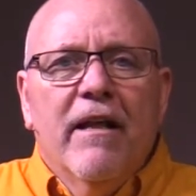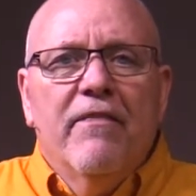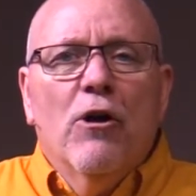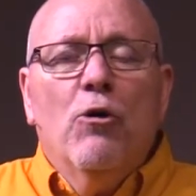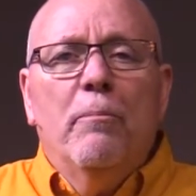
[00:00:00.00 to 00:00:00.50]

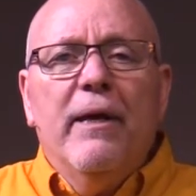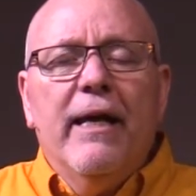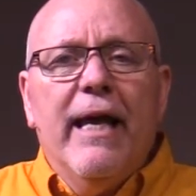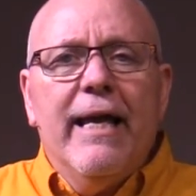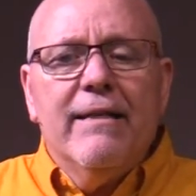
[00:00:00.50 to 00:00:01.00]
There will
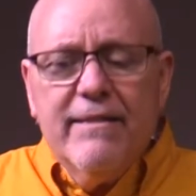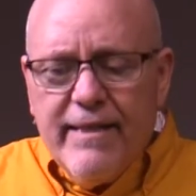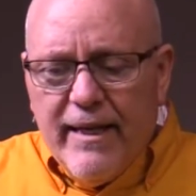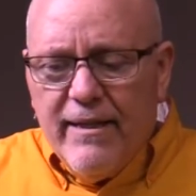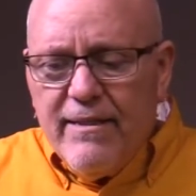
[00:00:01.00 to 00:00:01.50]
be hand
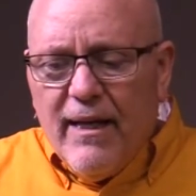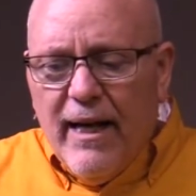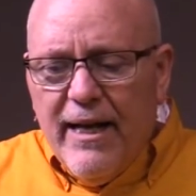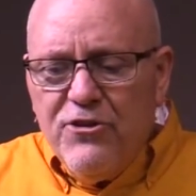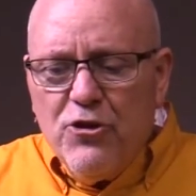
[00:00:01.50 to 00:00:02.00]

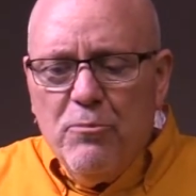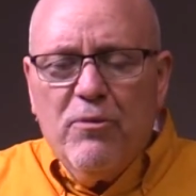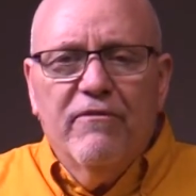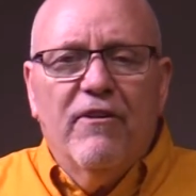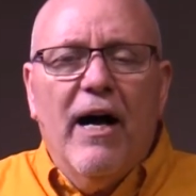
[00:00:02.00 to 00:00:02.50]
sanitizer
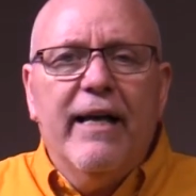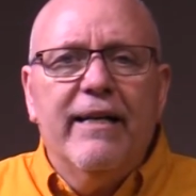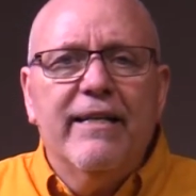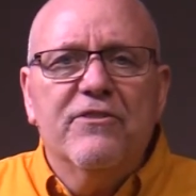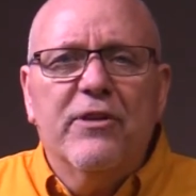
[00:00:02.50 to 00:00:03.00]

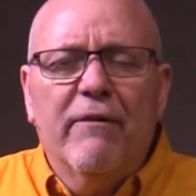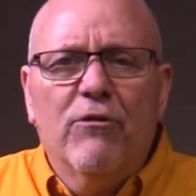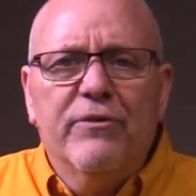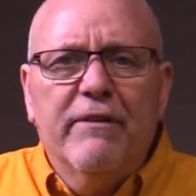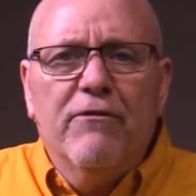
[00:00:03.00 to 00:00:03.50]
provided at
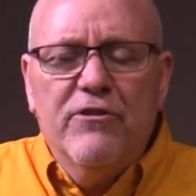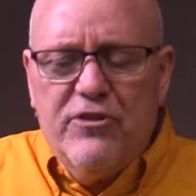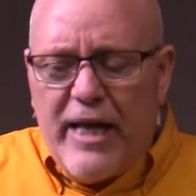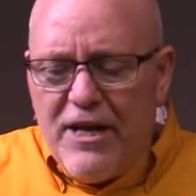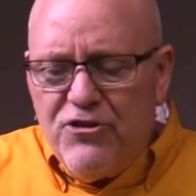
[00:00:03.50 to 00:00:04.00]
several different
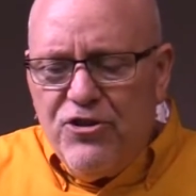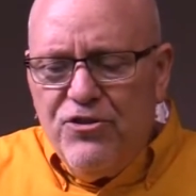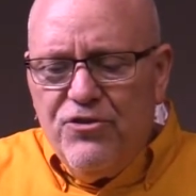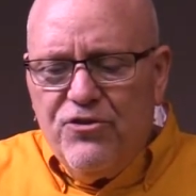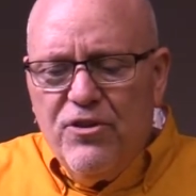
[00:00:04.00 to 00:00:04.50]

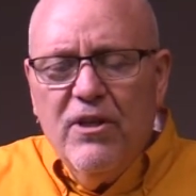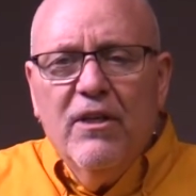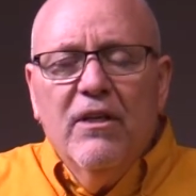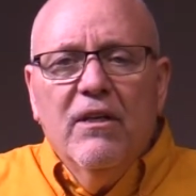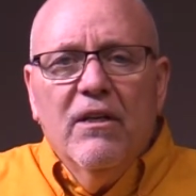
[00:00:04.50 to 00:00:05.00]
stations
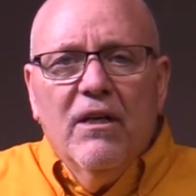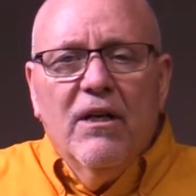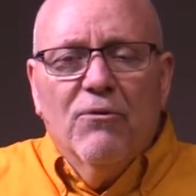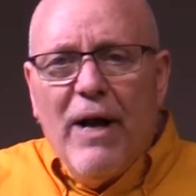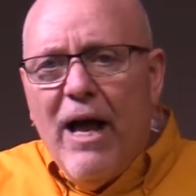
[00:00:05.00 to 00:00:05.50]

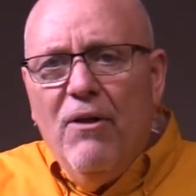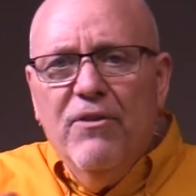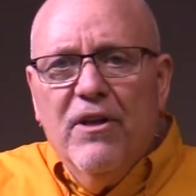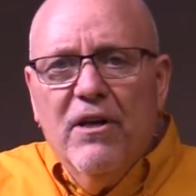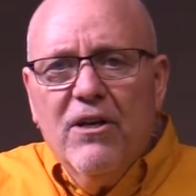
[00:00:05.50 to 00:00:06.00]
around
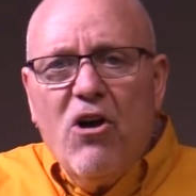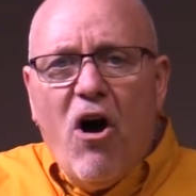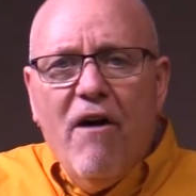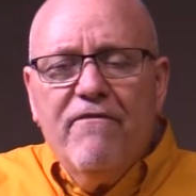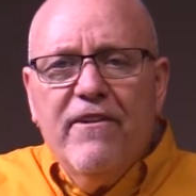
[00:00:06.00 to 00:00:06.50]
the
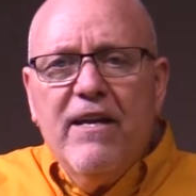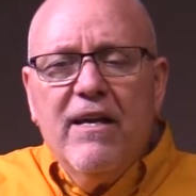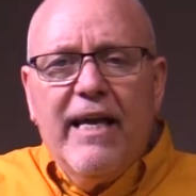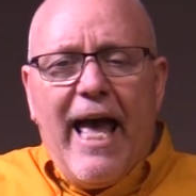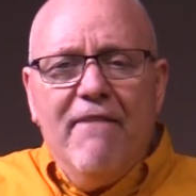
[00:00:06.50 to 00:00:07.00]

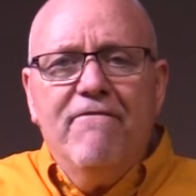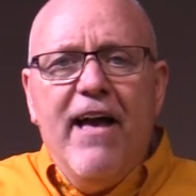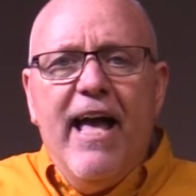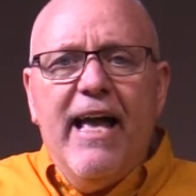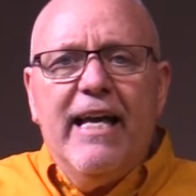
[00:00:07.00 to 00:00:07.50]
coffee
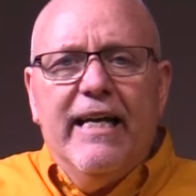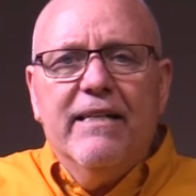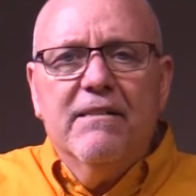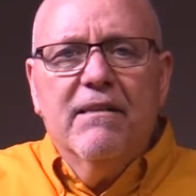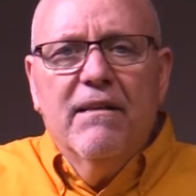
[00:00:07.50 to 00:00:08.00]
cafe
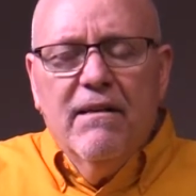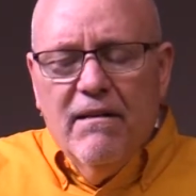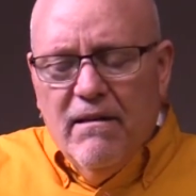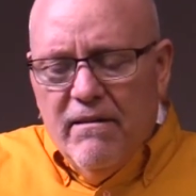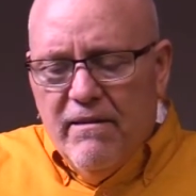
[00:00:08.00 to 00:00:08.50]
and
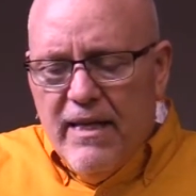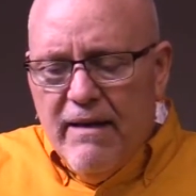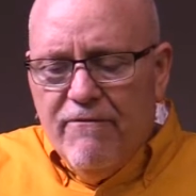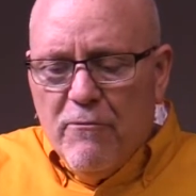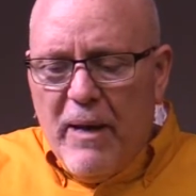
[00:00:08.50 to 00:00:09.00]
the
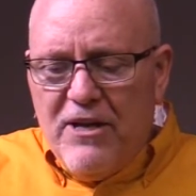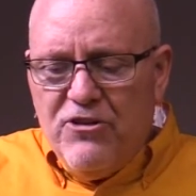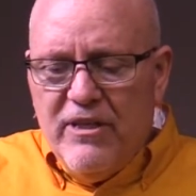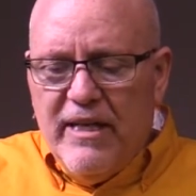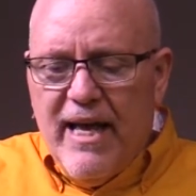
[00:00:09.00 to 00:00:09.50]

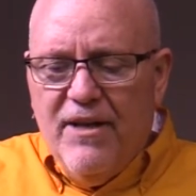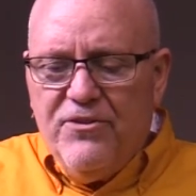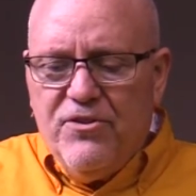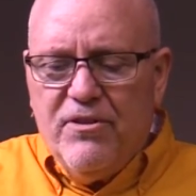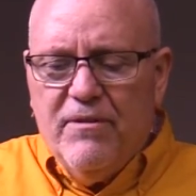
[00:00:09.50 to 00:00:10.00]
information
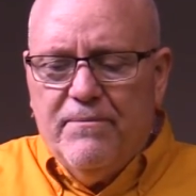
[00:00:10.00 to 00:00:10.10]
desk.